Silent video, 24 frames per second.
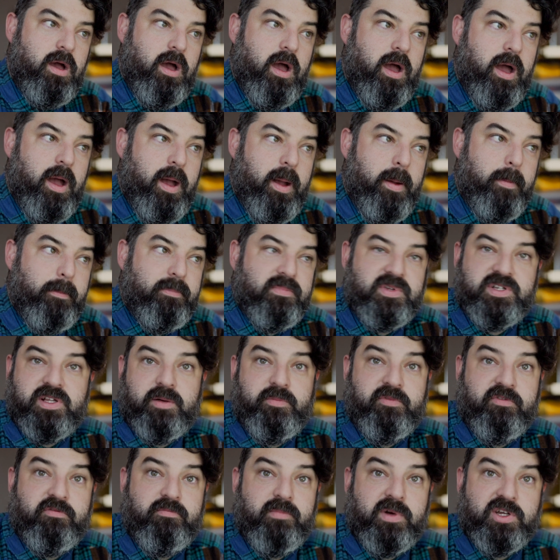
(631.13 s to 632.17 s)

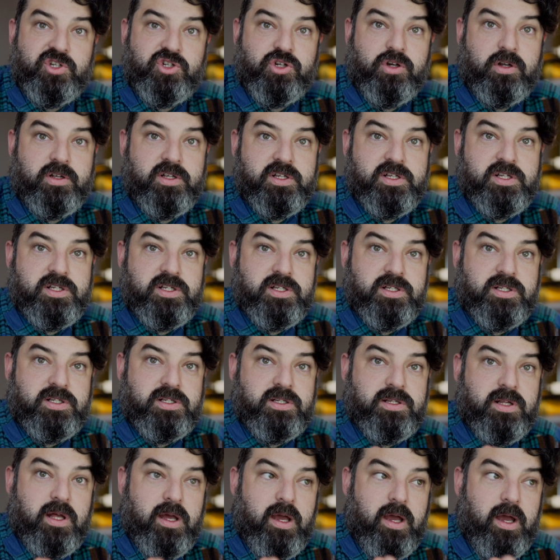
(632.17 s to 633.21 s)
some of my
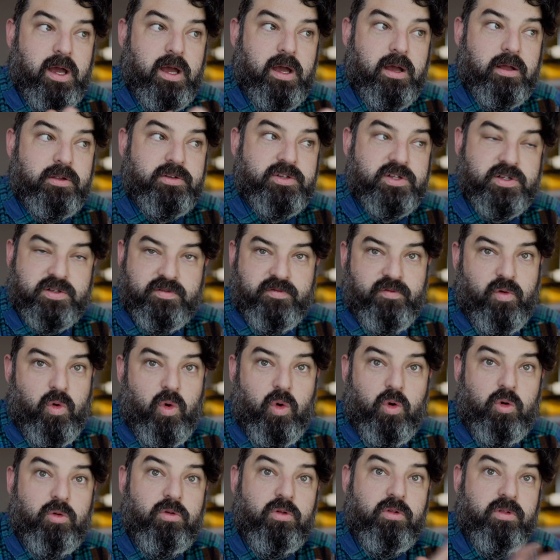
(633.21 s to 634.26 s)
shots just for
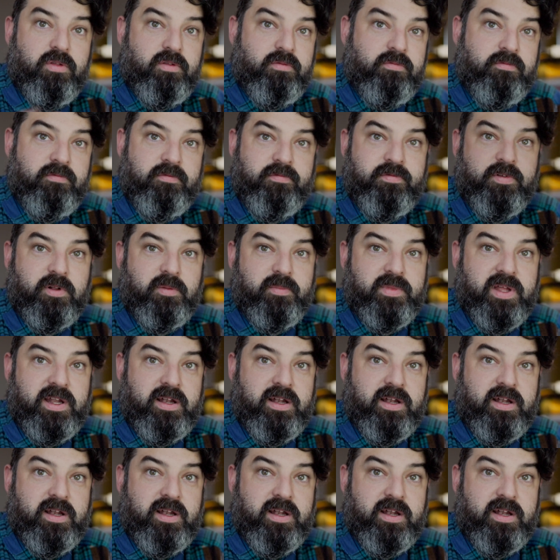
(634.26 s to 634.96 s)
all film